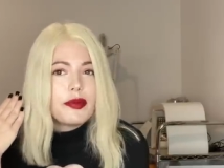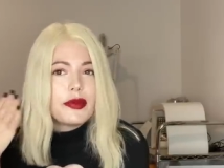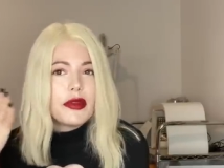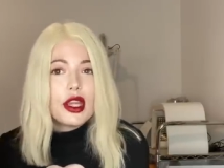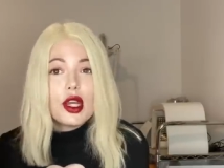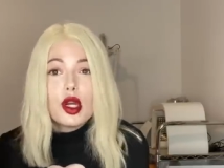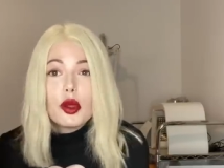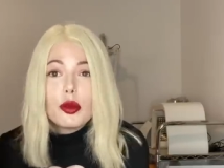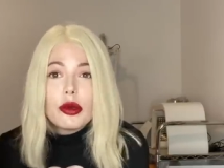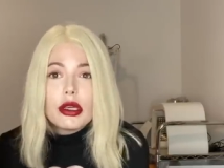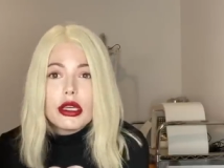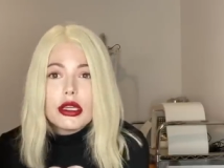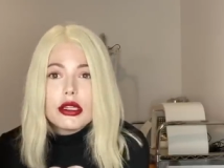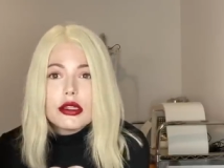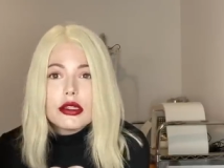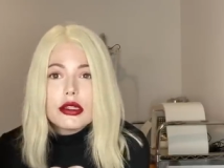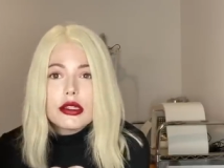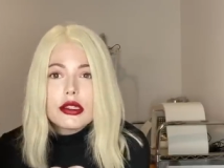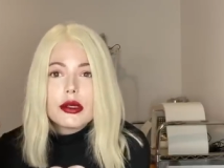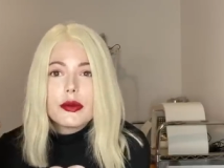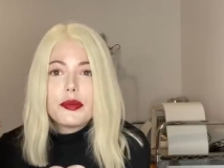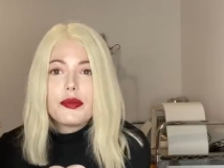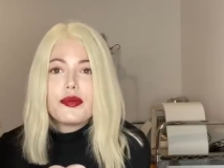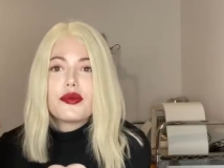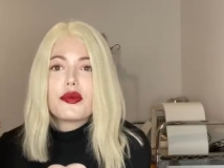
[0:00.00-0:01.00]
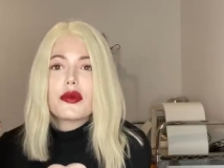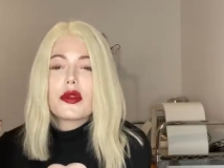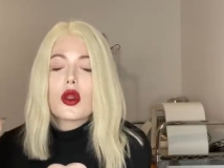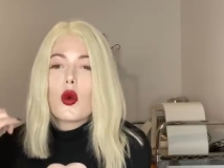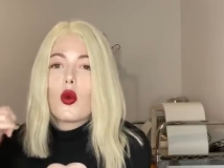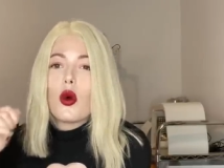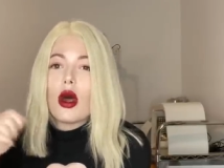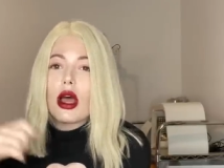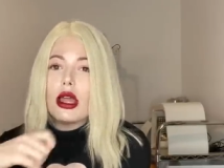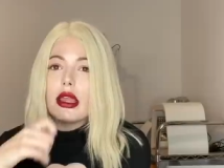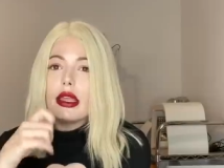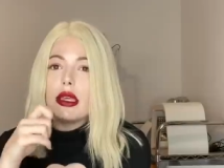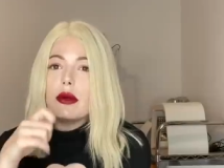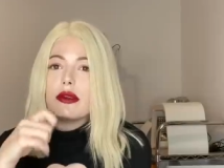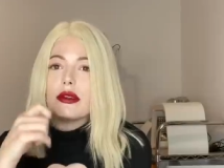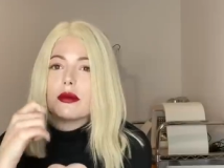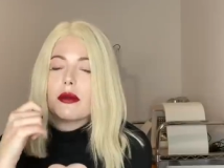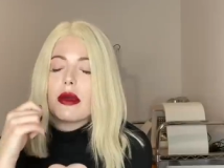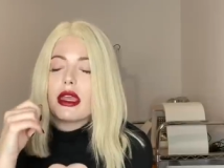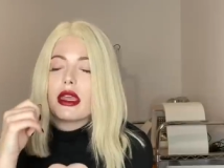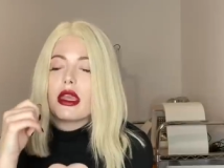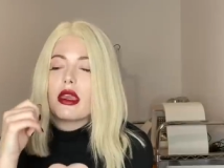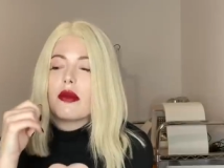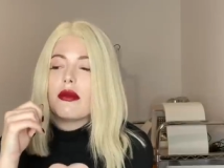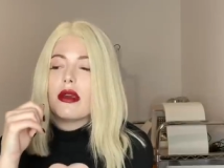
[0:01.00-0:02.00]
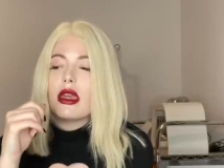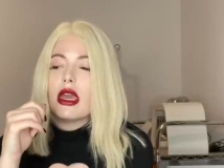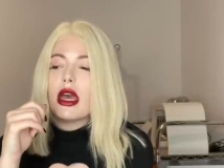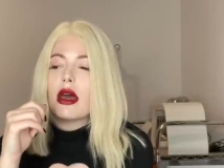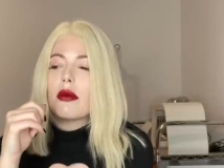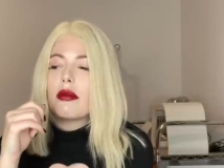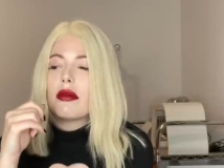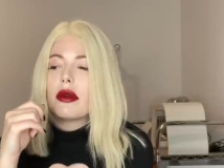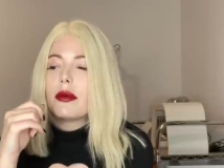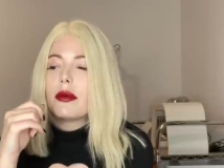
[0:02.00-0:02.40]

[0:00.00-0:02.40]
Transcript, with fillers: earpiece while he was making me up.